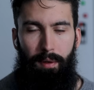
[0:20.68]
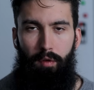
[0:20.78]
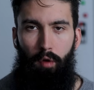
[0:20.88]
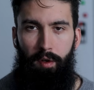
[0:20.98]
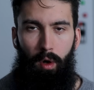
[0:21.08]
I'm
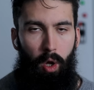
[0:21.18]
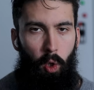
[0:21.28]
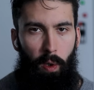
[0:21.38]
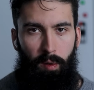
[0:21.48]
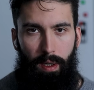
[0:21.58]
involved in
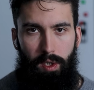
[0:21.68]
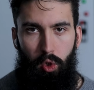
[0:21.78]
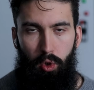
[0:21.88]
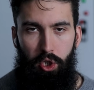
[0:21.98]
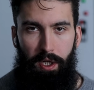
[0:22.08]
ongoing
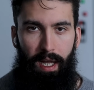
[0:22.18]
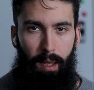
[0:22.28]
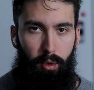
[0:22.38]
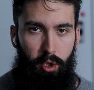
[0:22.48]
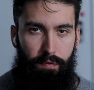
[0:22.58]
research in
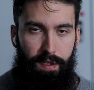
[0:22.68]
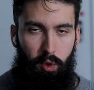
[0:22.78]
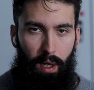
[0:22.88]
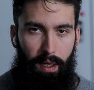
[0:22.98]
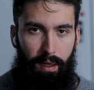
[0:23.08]
hypertrophy
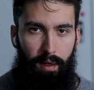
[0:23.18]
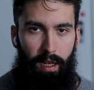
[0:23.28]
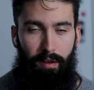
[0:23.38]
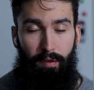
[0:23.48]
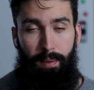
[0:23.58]
training
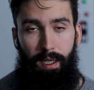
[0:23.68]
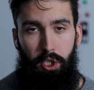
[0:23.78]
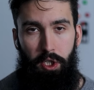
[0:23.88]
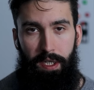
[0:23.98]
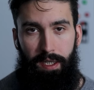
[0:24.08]
and I have a
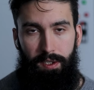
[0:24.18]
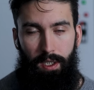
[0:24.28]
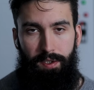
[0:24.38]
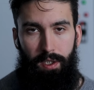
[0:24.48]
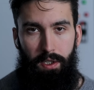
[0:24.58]
PhD in exercise